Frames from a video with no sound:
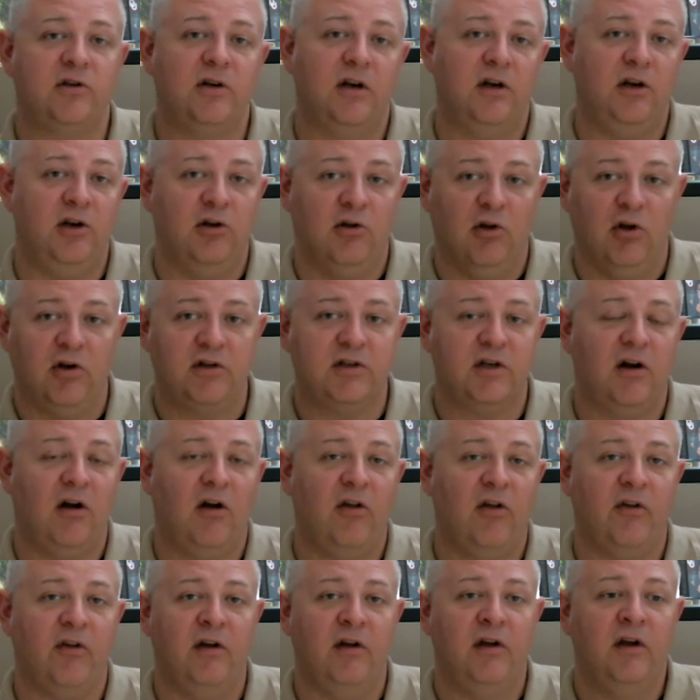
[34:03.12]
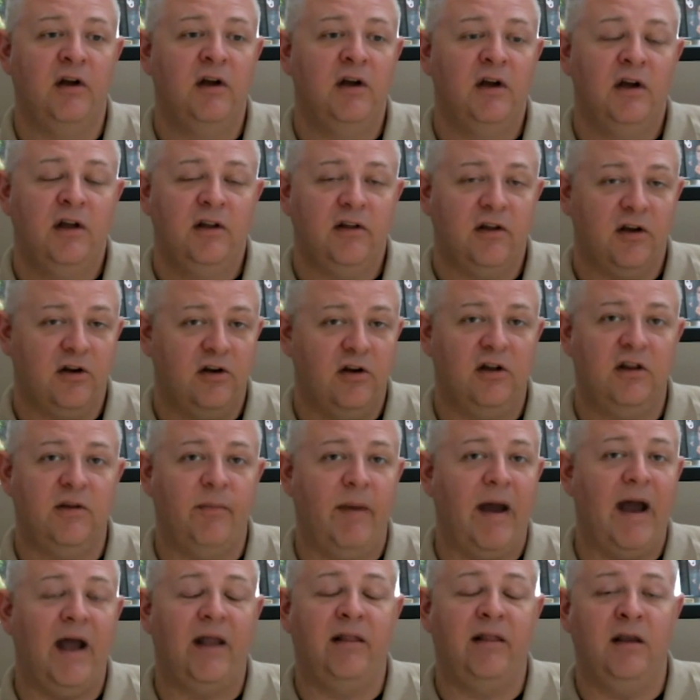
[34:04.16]
it and you looked at all the good, the
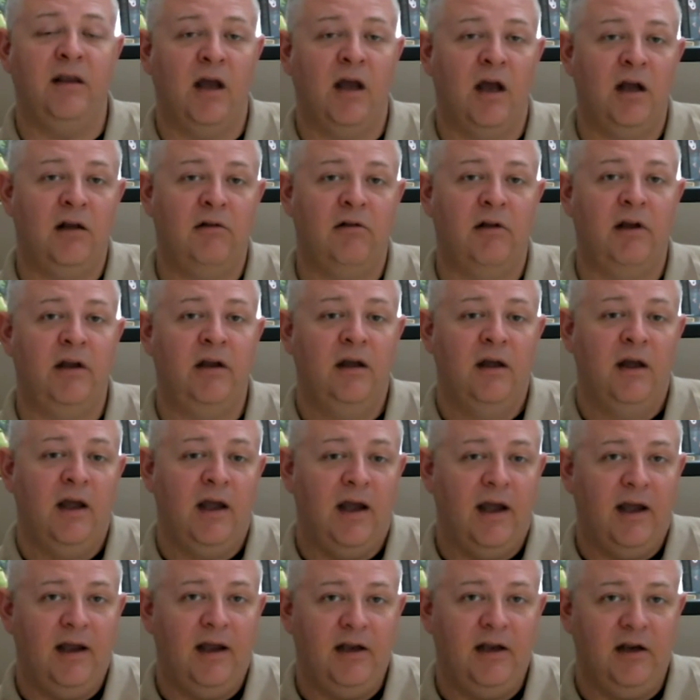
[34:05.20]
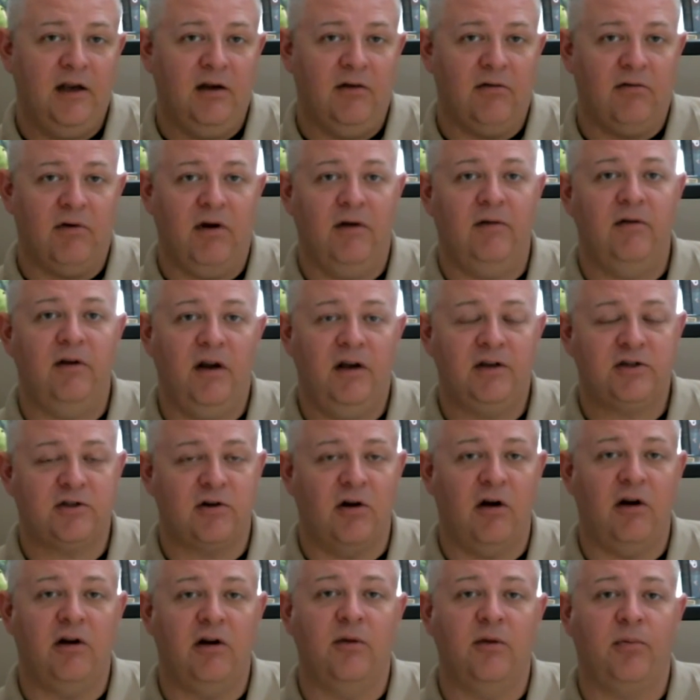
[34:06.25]
bad, and the ugly, you
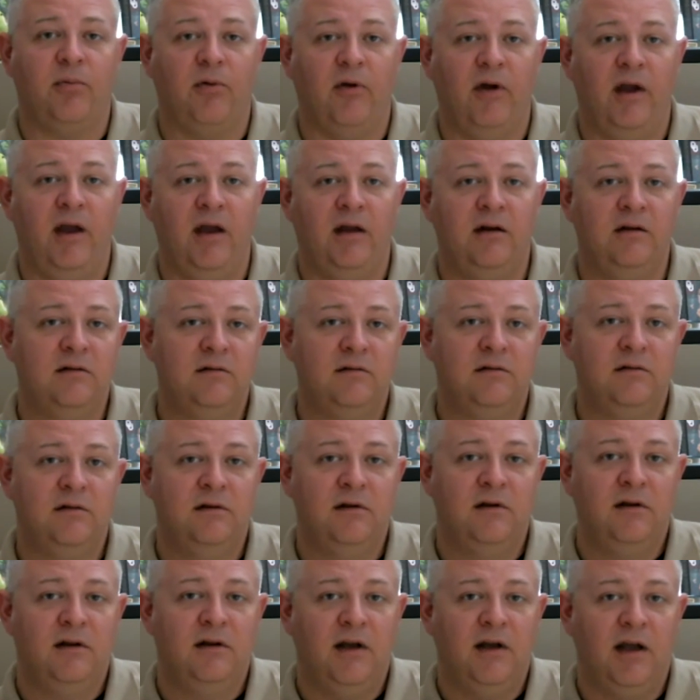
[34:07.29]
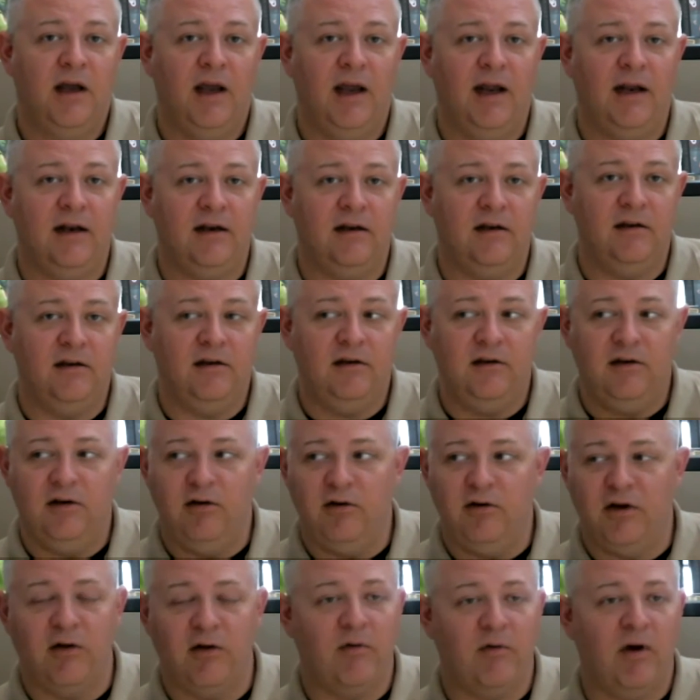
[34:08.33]
restart your plan and you
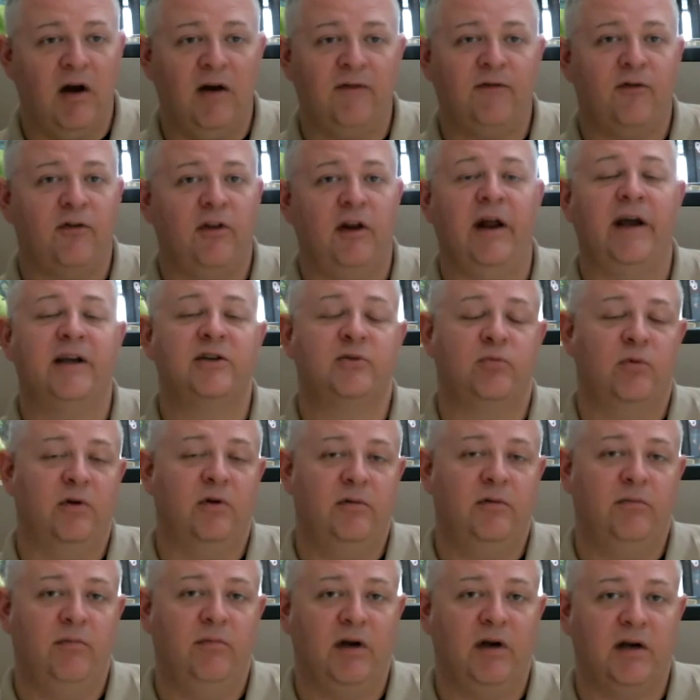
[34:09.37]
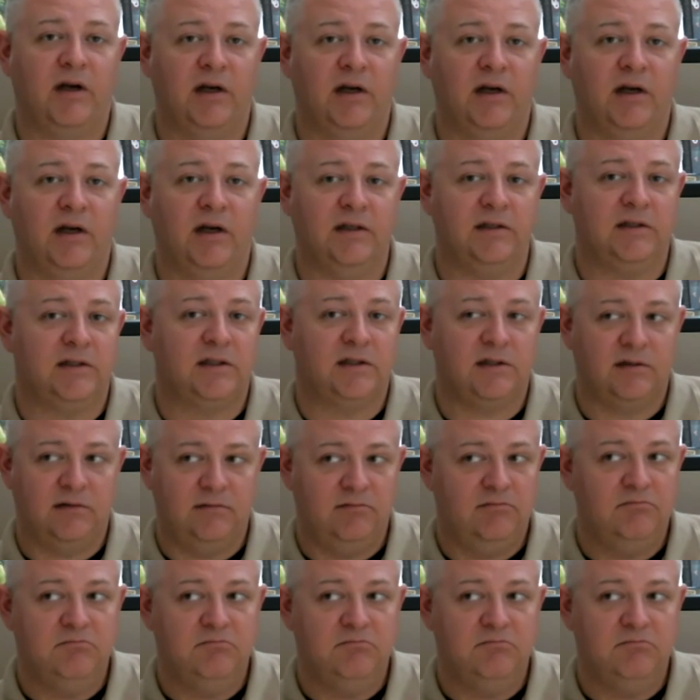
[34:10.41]
get ready for the next one. Because